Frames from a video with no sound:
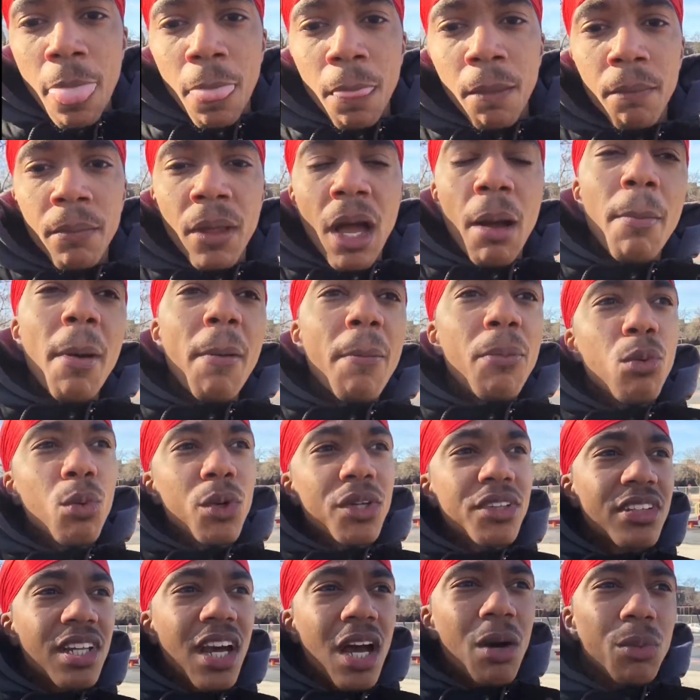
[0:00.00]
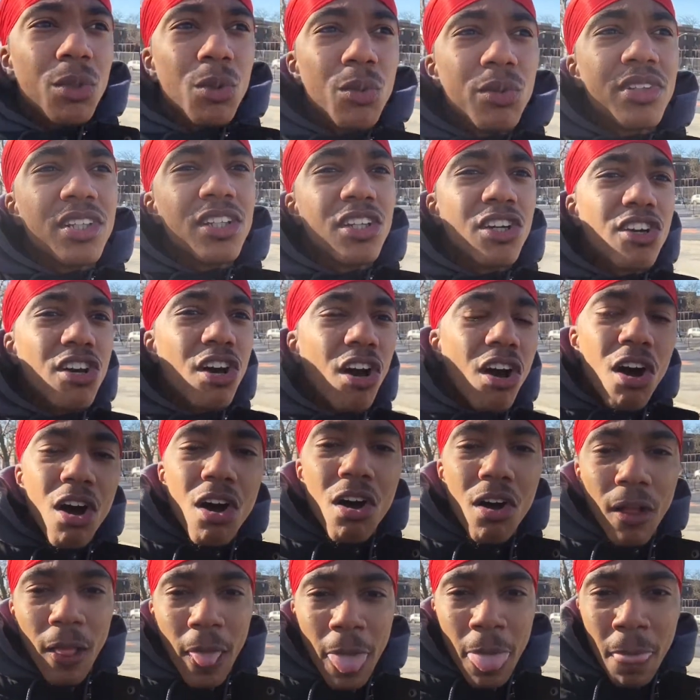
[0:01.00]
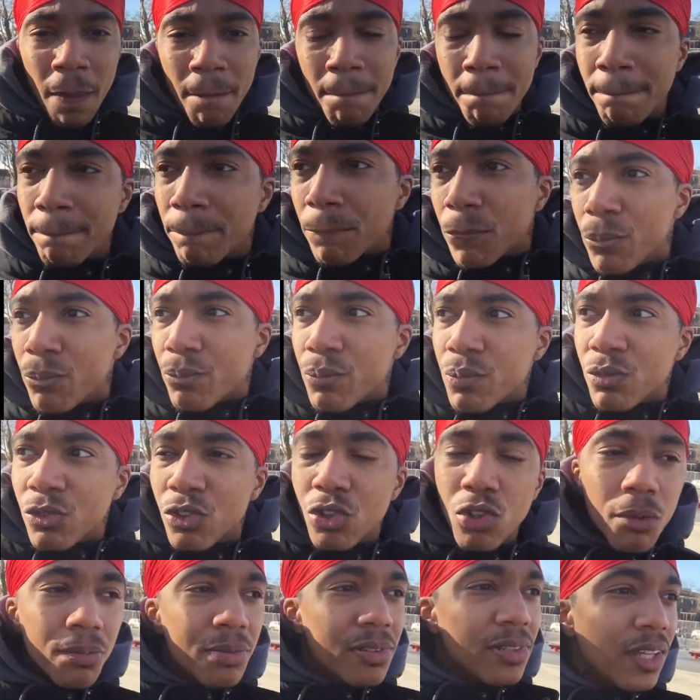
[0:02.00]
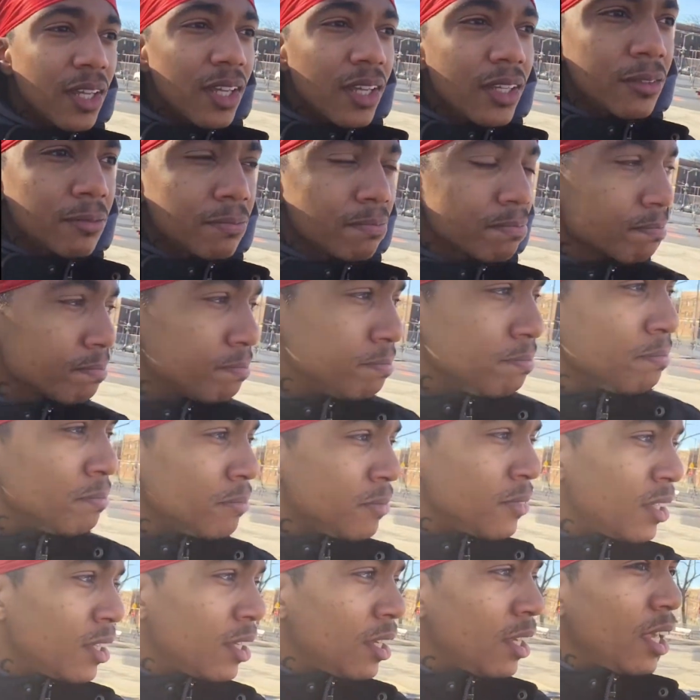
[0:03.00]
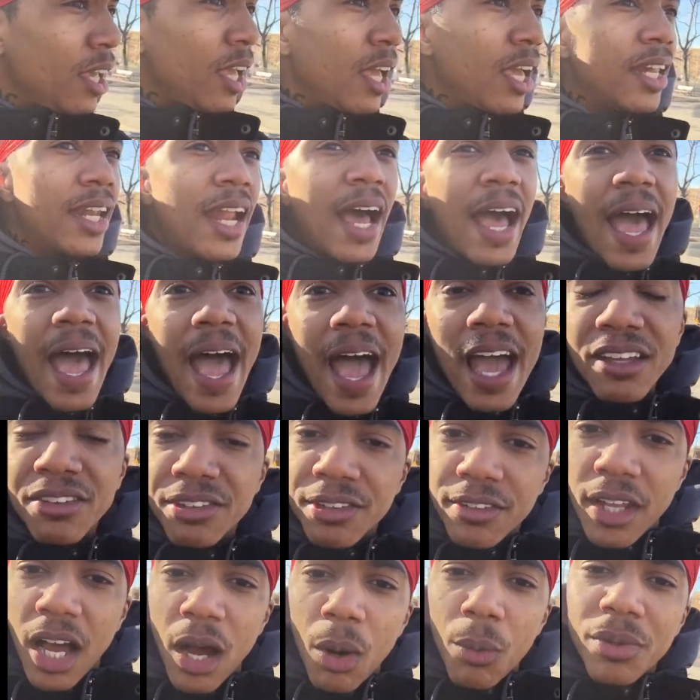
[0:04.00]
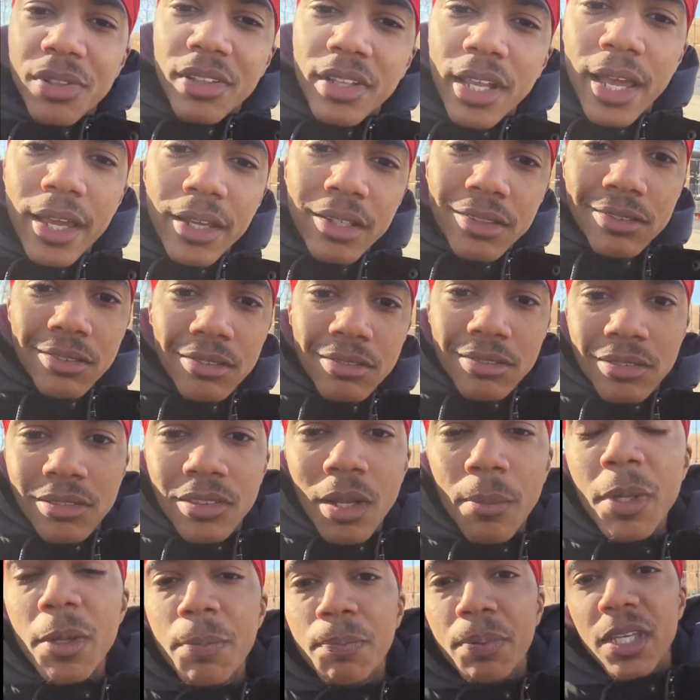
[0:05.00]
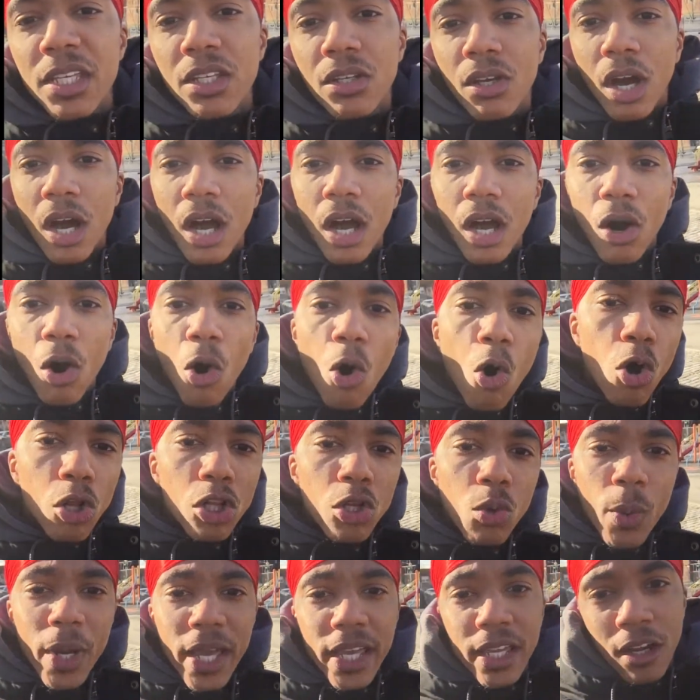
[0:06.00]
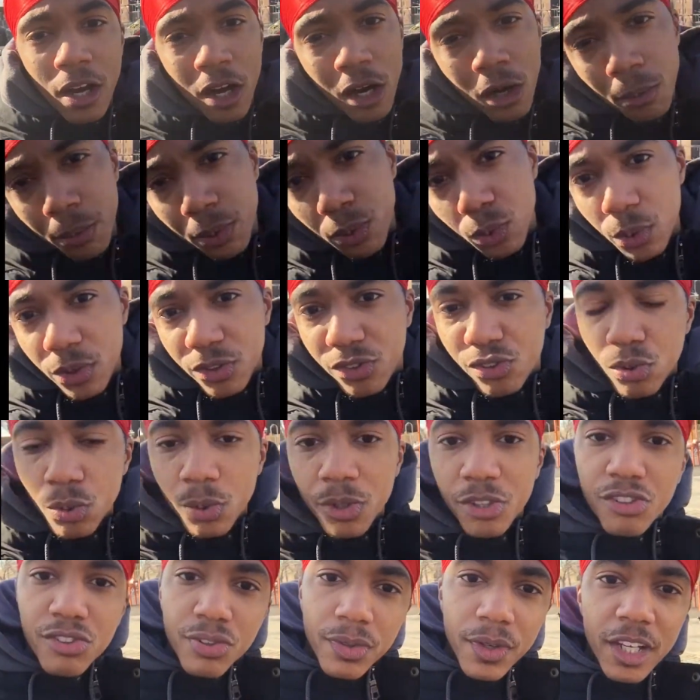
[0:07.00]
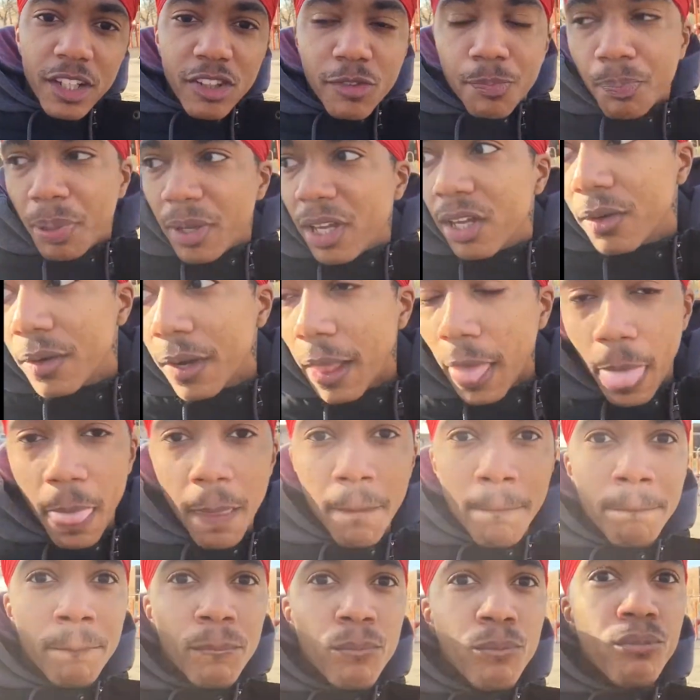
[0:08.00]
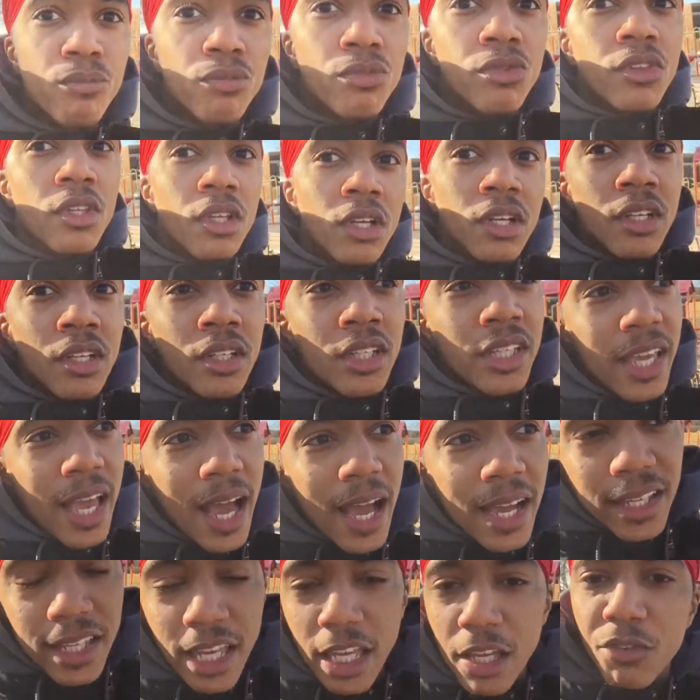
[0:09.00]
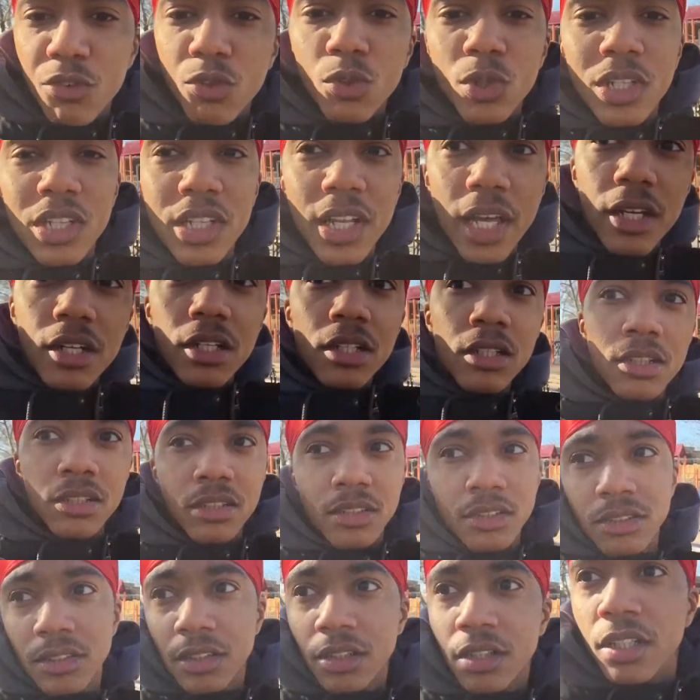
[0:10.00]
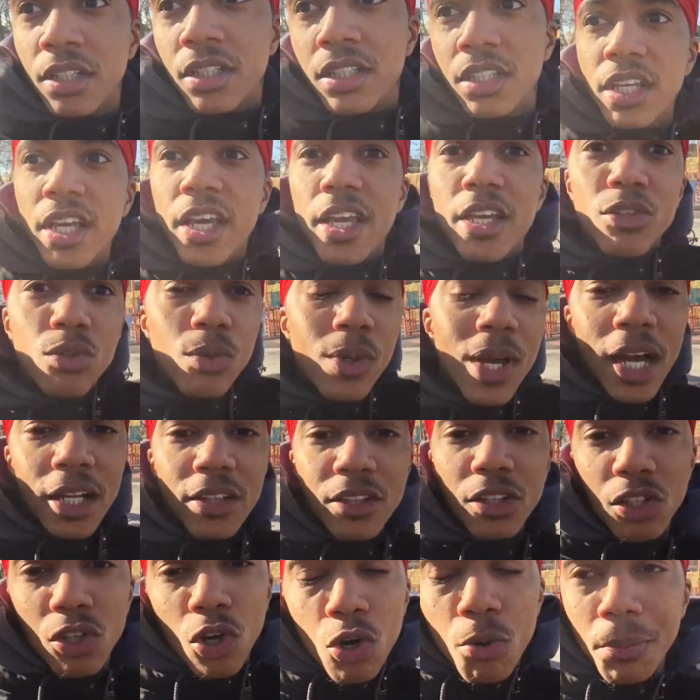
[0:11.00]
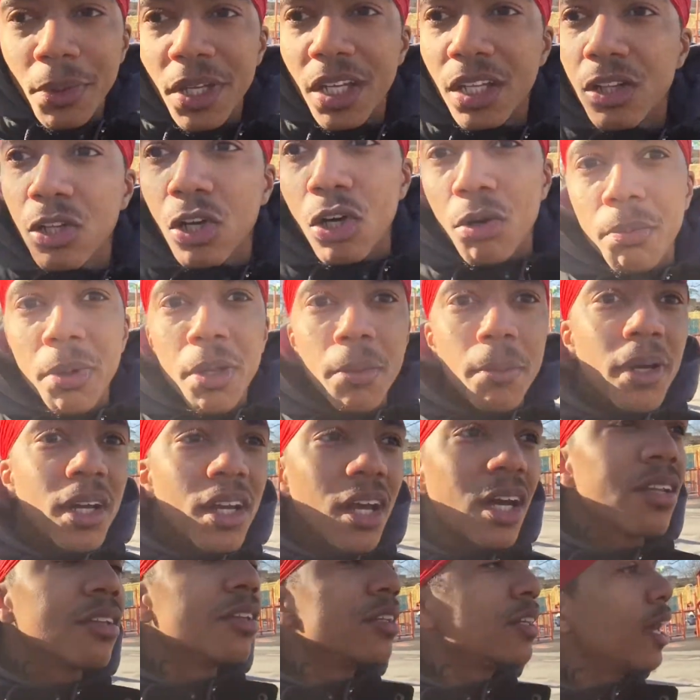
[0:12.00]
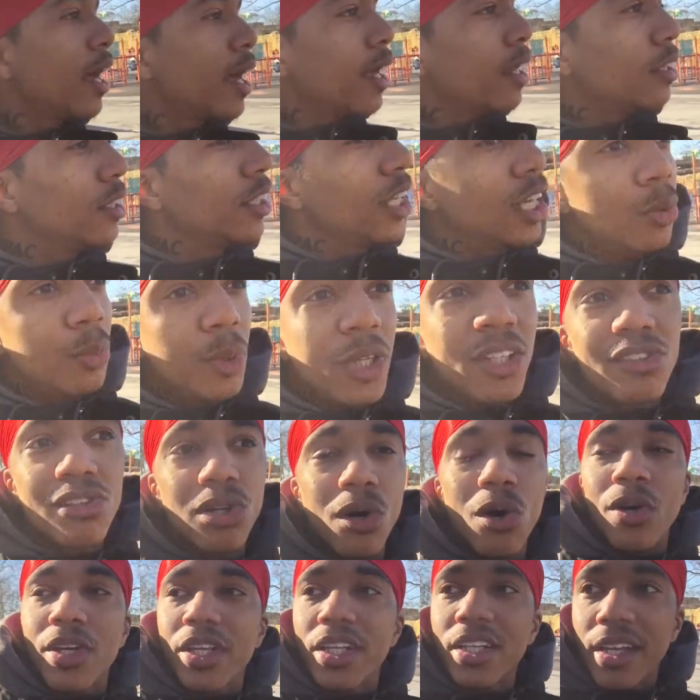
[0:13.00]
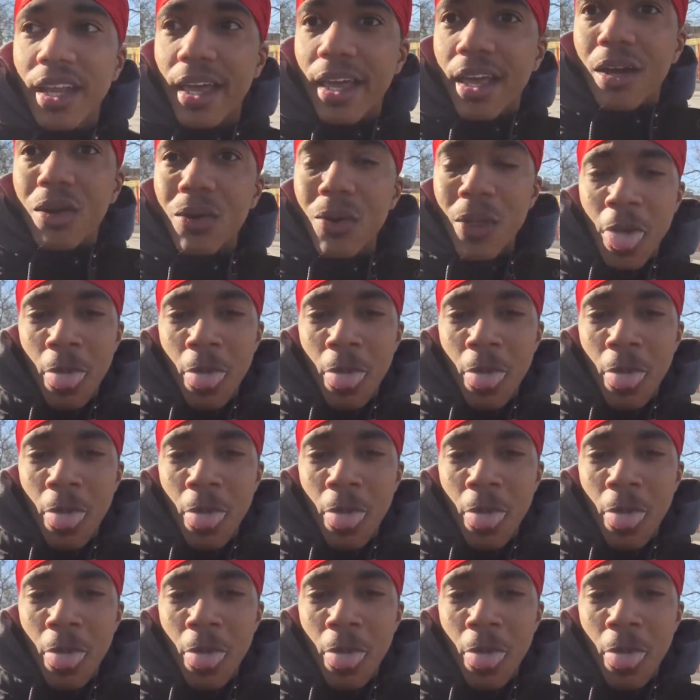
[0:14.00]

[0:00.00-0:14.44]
I remember one time we was in the car. You know what I'm saying? And I asked her, I was like, let me be all the way humble with you and transparent. Yeah, I gave you the letter. Yeah, you got to know me a little bit because of that. Yeah, we talking now.